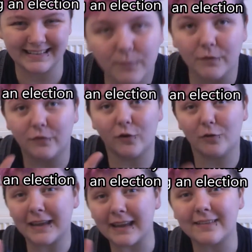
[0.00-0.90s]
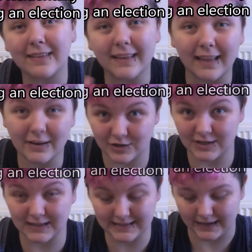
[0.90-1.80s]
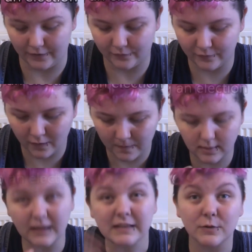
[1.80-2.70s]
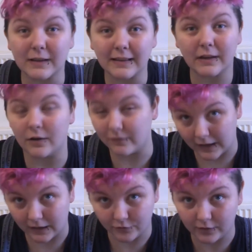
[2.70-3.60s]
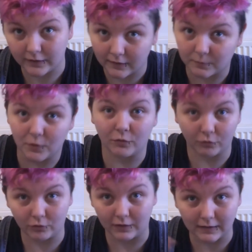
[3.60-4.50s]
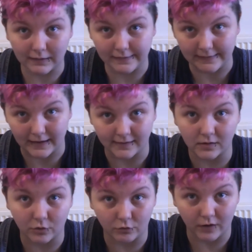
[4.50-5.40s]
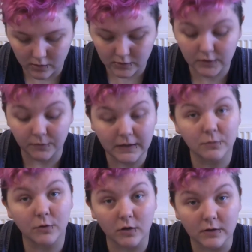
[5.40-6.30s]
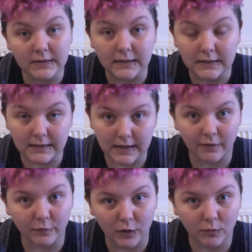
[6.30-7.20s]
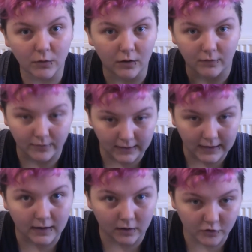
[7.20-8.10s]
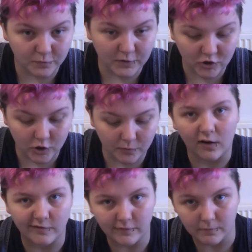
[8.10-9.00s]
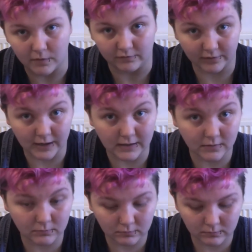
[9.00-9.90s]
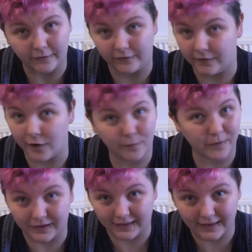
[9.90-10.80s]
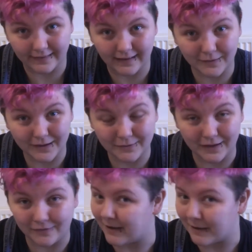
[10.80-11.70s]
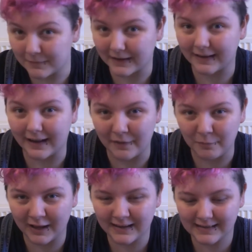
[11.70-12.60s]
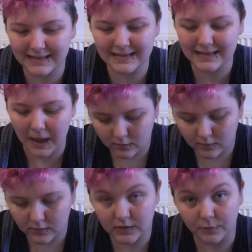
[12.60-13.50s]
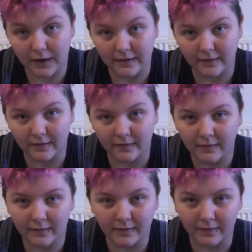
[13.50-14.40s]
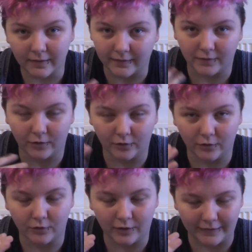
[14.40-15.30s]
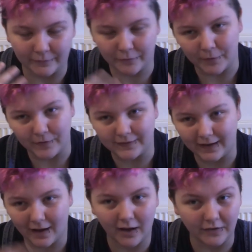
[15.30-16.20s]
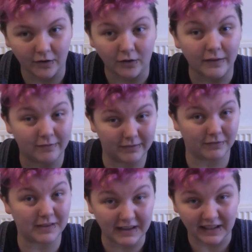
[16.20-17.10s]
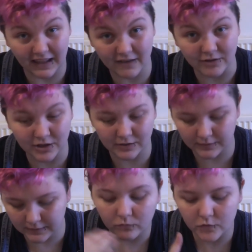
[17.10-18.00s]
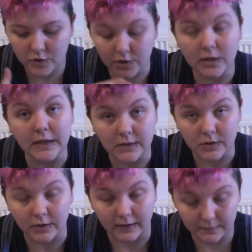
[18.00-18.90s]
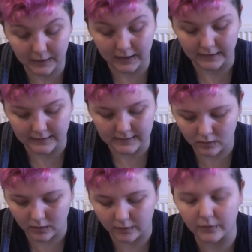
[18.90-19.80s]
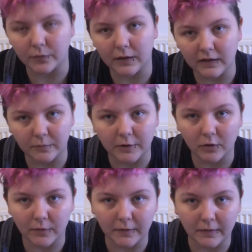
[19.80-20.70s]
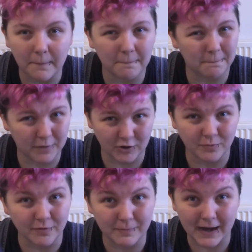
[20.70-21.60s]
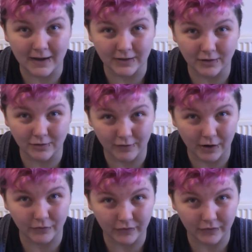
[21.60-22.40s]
Before we get to the election itself, let's quickly cover how Julius moved through the ecclesiastical ranks. So he was the nephew of the Archbishop of Montfredon, as nobody gets anywhere without family in high places. So when this uncle gets promoted to cardinal in 1511, Julius took his place, now as well as becoming Bishop of Pavia around the